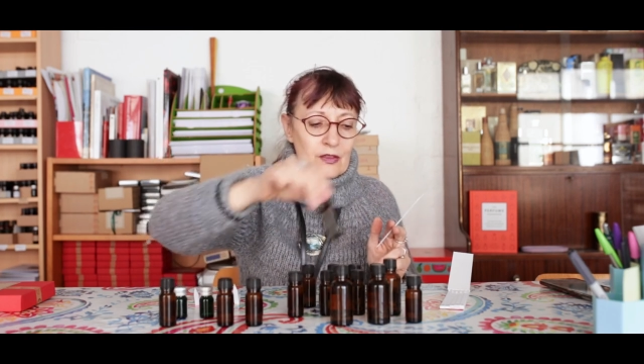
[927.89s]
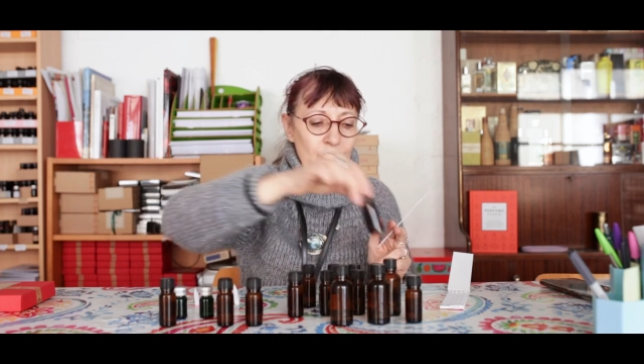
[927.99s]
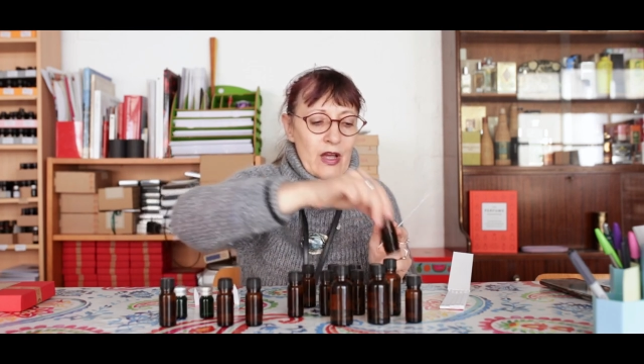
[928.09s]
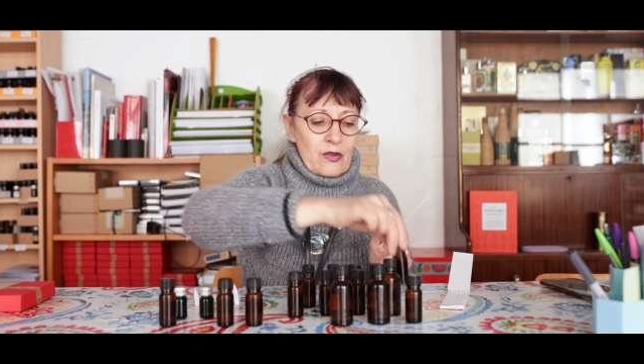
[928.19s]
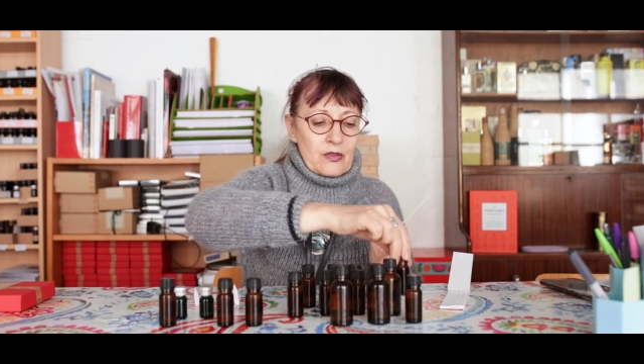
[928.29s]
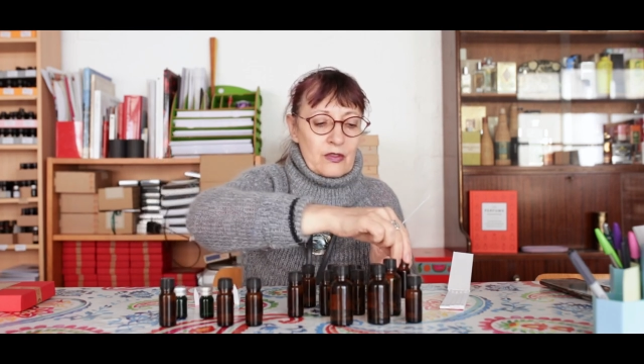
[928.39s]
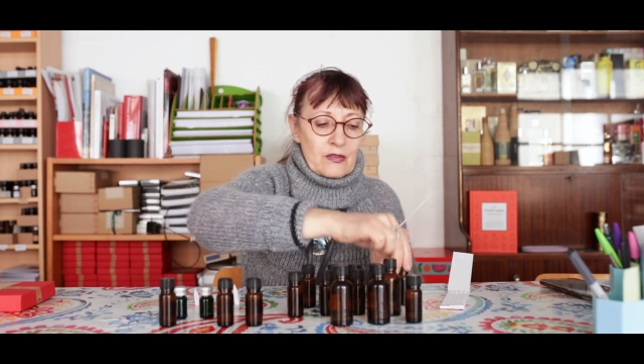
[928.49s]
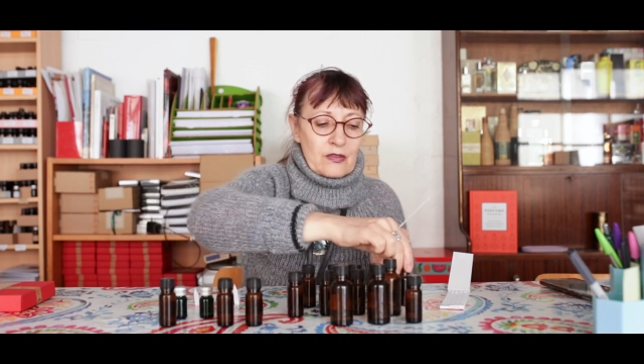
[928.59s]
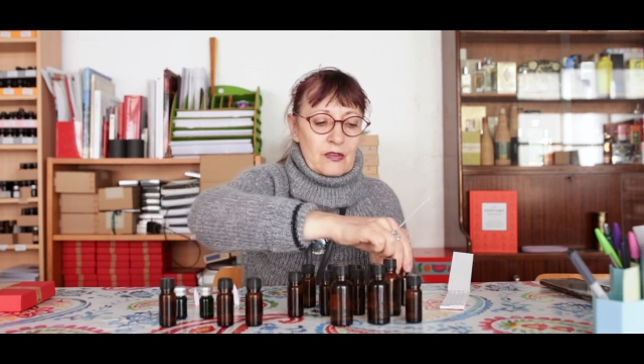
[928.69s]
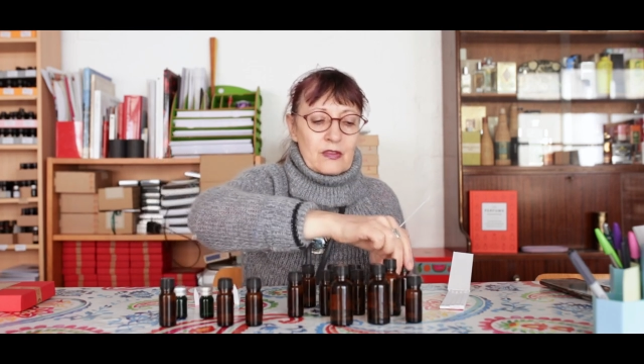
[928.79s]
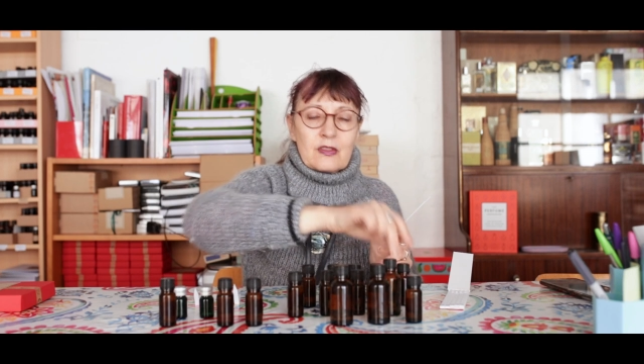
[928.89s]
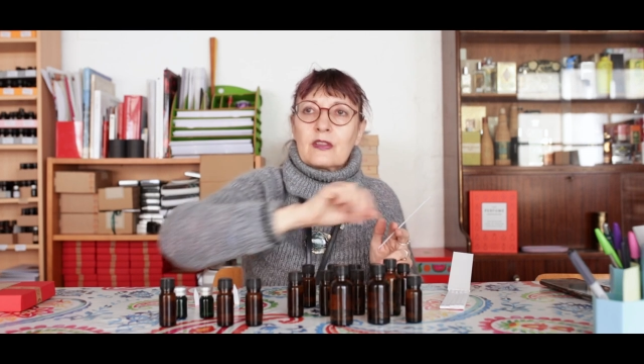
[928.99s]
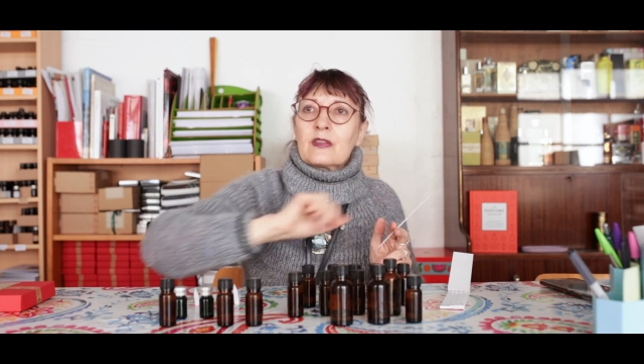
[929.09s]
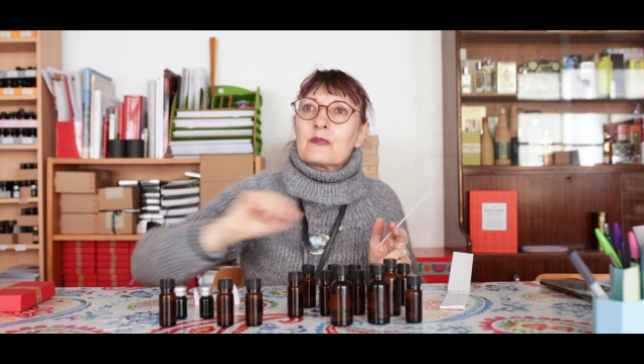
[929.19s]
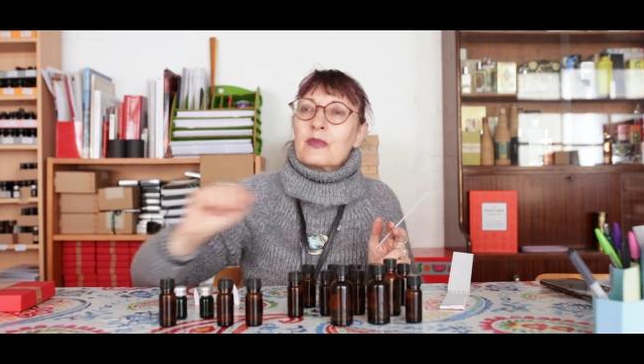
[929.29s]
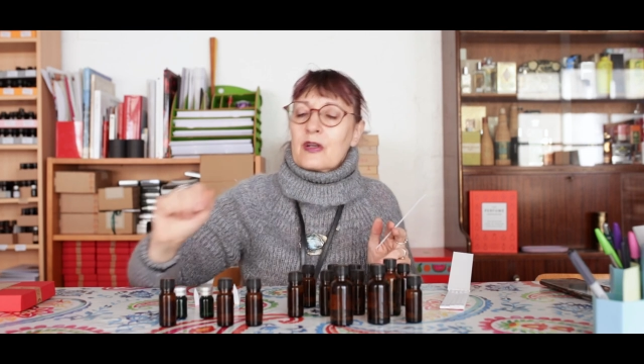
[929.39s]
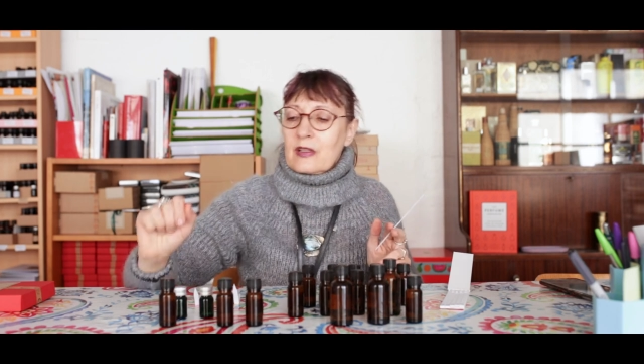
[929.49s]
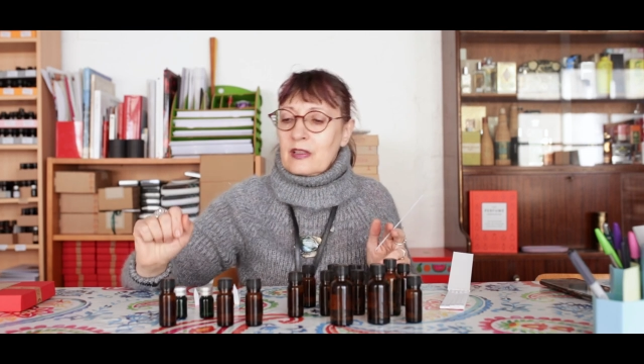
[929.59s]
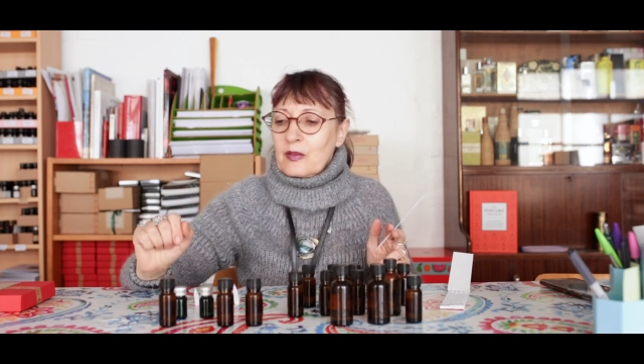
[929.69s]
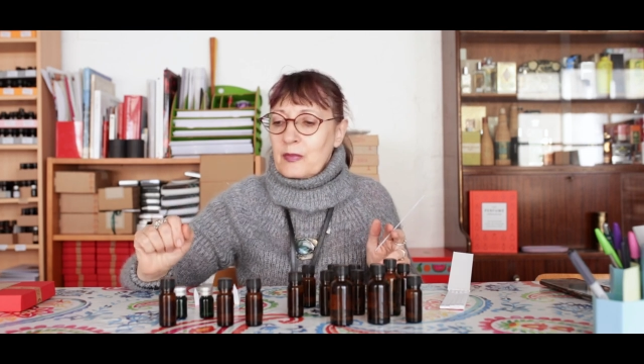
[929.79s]
crowd,
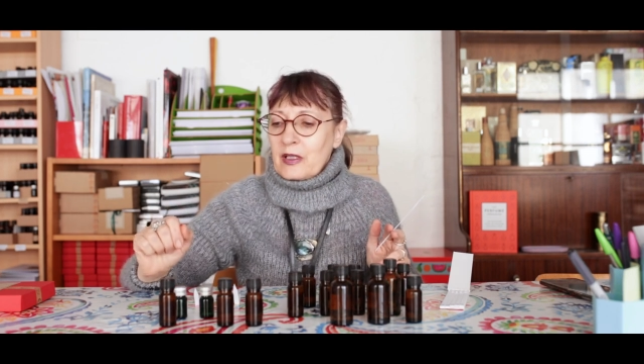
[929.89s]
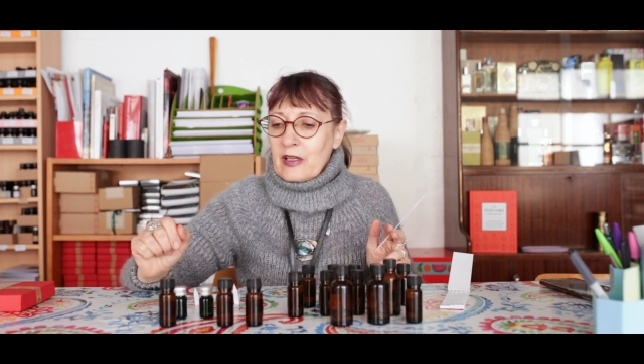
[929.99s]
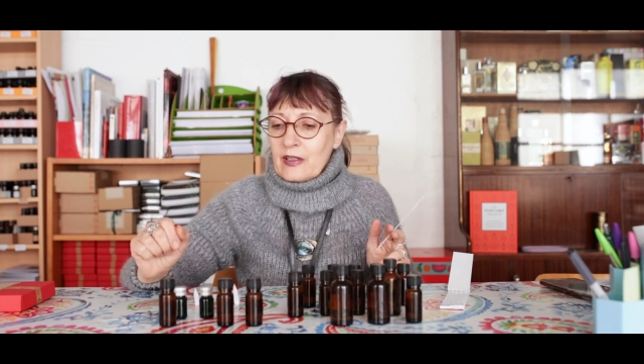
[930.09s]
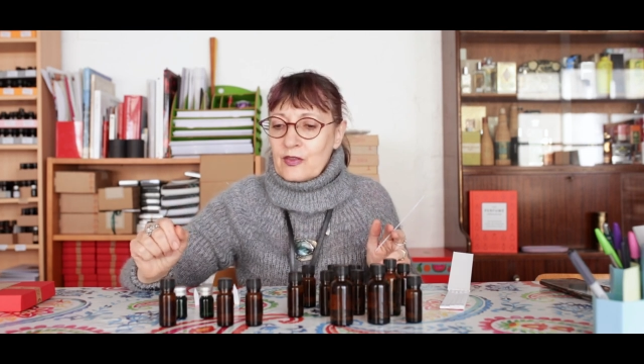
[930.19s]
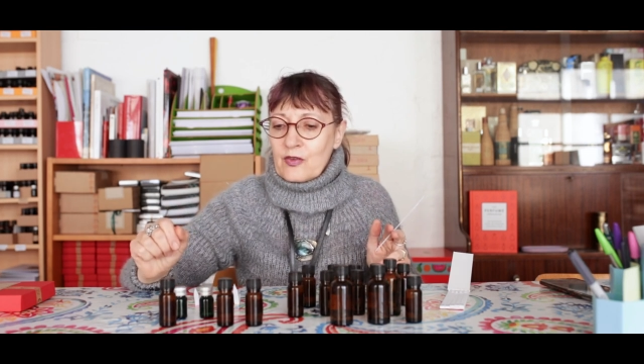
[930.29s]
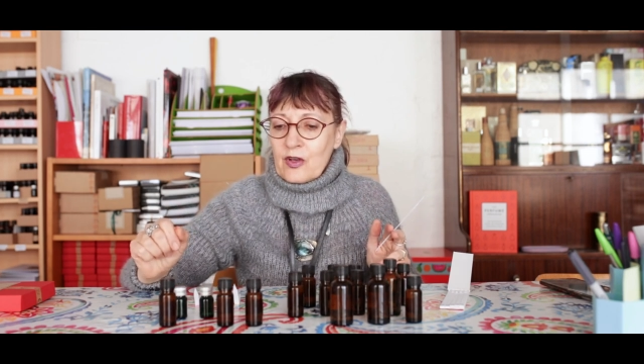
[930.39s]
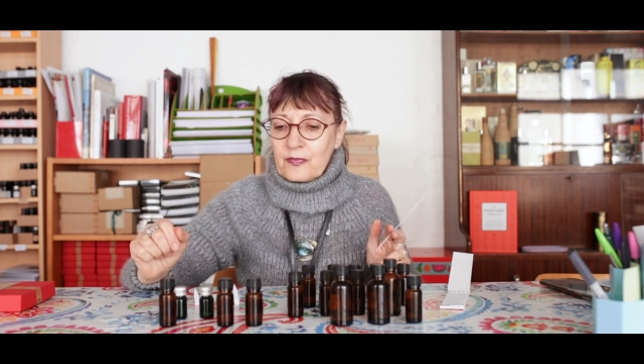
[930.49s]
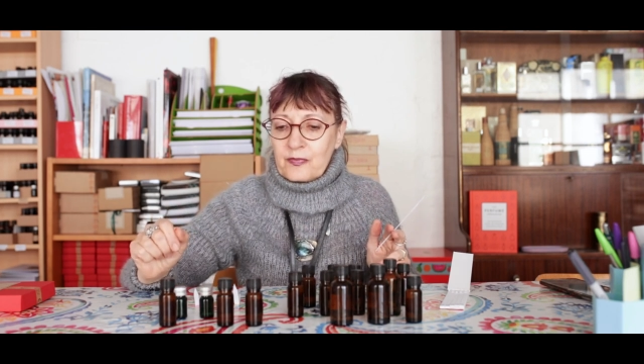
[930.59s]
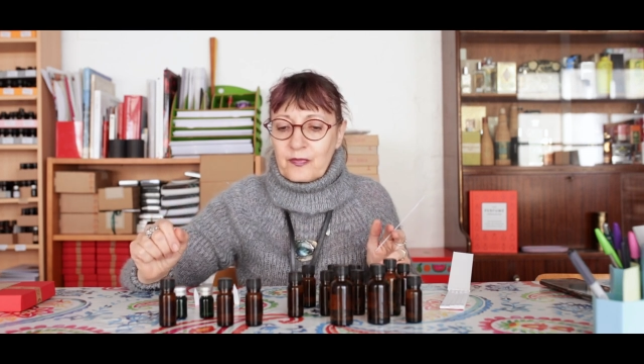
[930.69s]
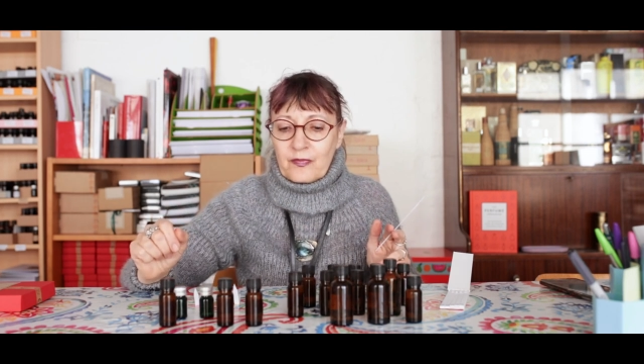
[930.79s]
but a little bit later on.